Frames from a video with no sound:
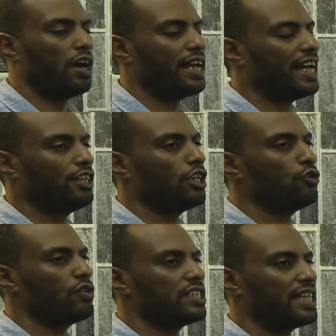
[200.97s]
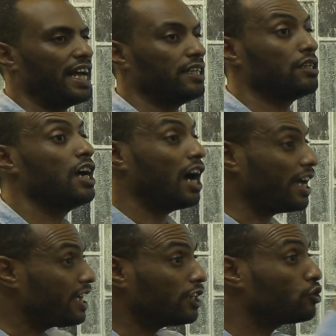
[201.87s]
I can't understand.
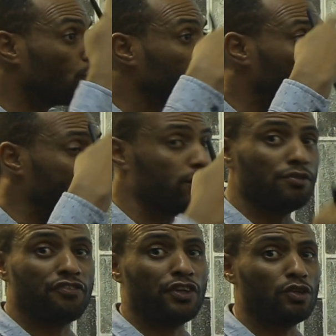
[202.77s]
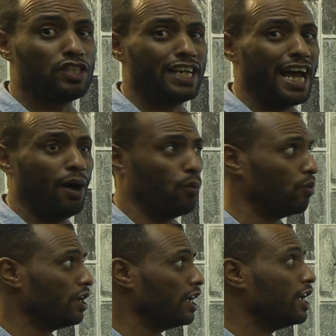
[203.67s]
I got totally confused
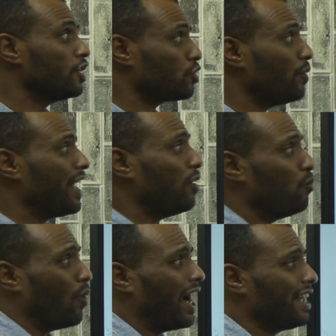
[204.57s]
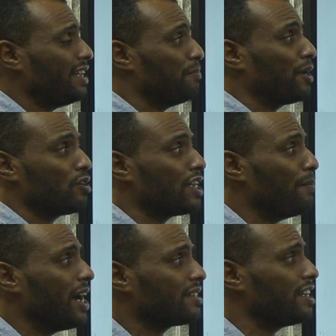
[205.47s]
now. So now why? Because
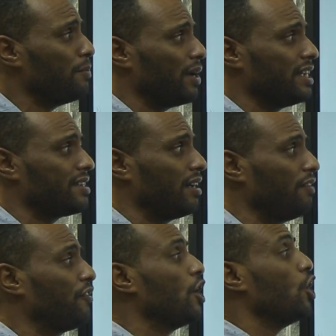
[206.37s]
I'm asking myself,